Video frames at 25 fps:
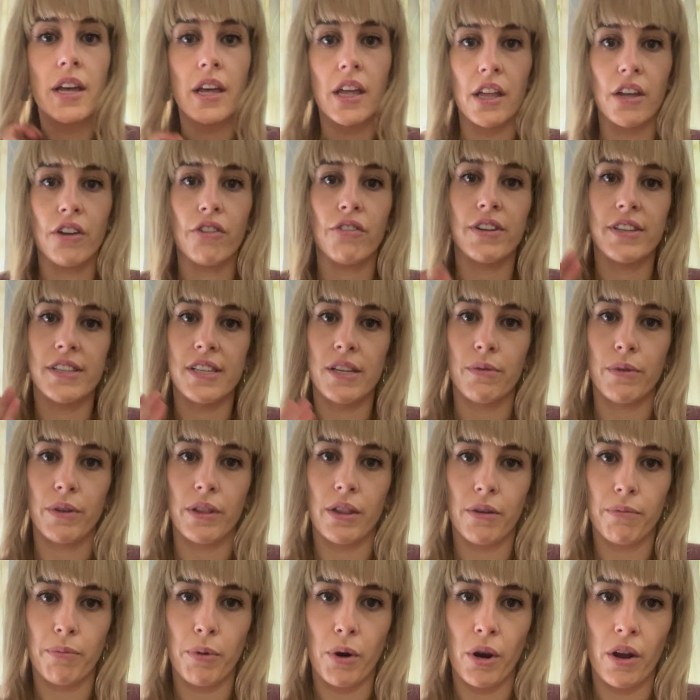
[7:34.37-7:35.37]
increasing with
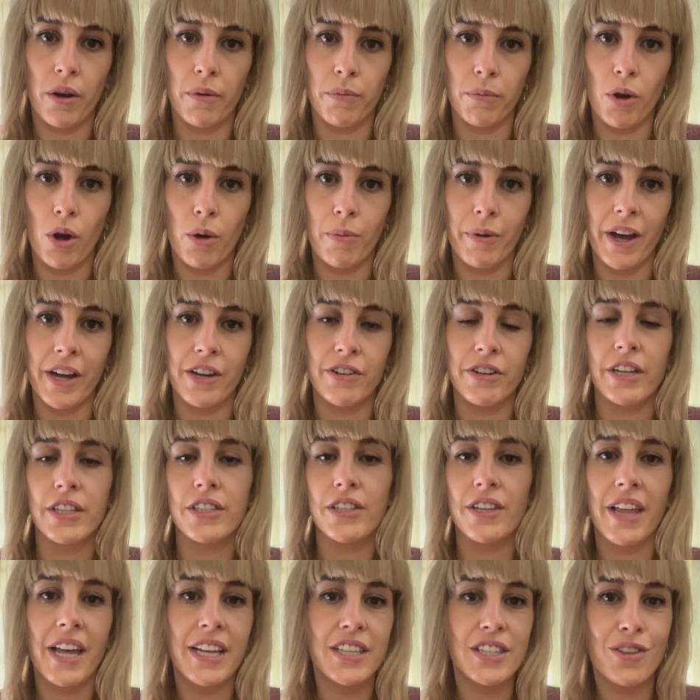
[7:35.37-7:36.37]
the
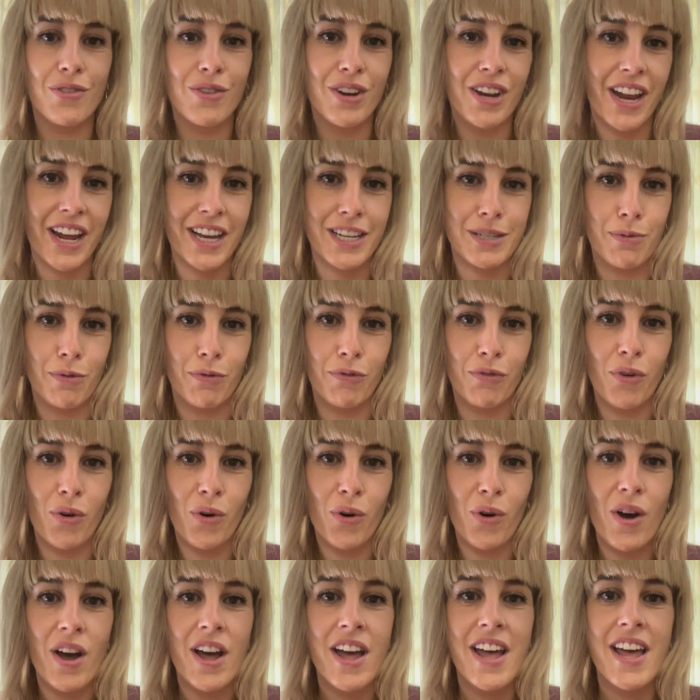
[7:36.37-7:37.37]
carbohydrates. So that's 3 days before.